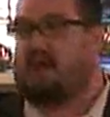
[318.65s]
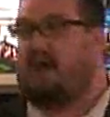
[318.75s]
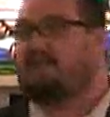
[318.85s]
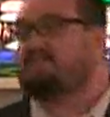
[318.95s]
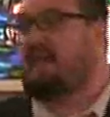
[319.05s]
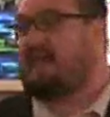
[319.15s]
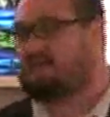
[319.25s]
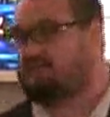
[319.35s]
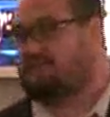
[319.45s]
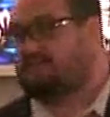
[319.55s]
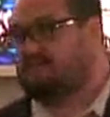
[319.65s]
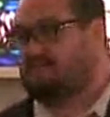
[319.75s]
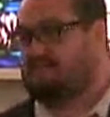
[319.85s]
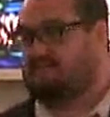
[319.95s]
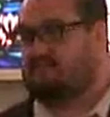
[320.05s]
God's
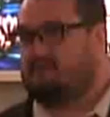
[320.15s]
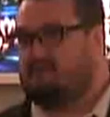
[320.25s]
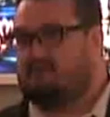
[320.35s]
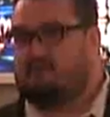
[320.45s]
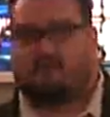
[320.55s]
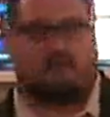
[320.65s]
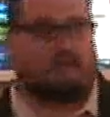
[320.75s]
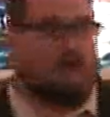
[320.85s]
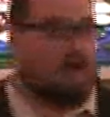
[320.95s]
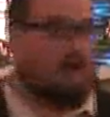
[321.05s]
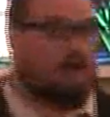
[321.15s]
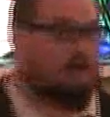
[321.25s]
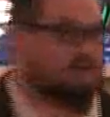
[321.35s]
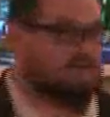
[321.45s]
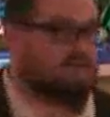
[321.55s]
actions, not
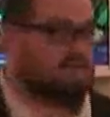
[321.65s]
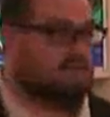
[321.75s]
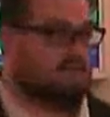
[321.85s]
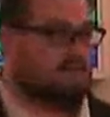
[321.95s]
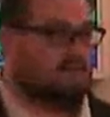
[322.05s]
ours.